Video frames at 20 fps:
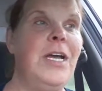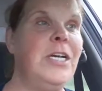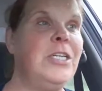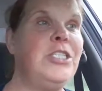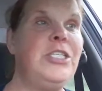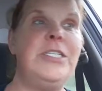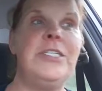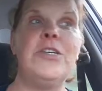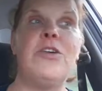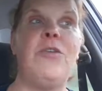
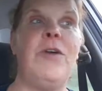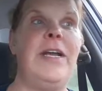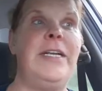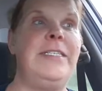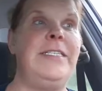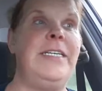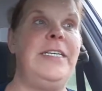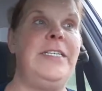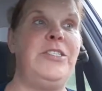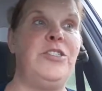she's a
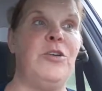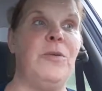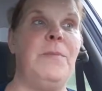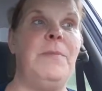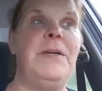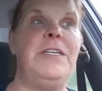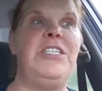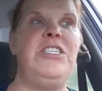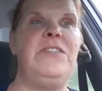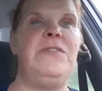great teacher,
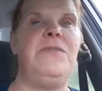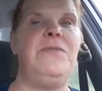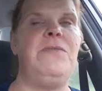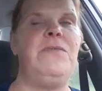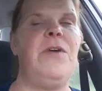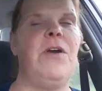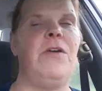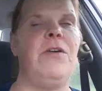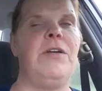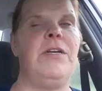but she's
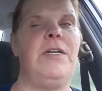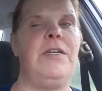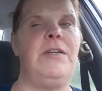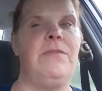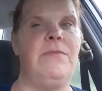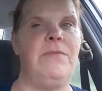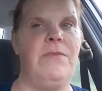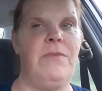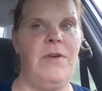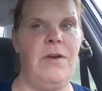very,
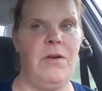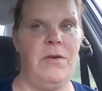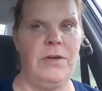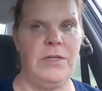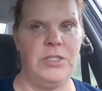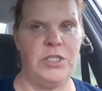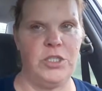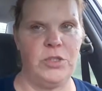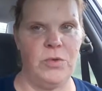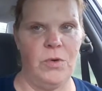
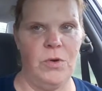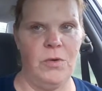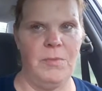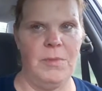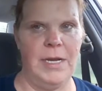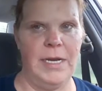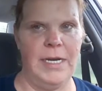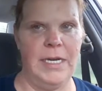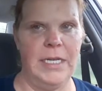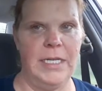very
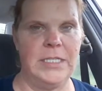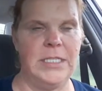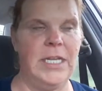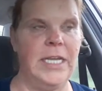strong-minded.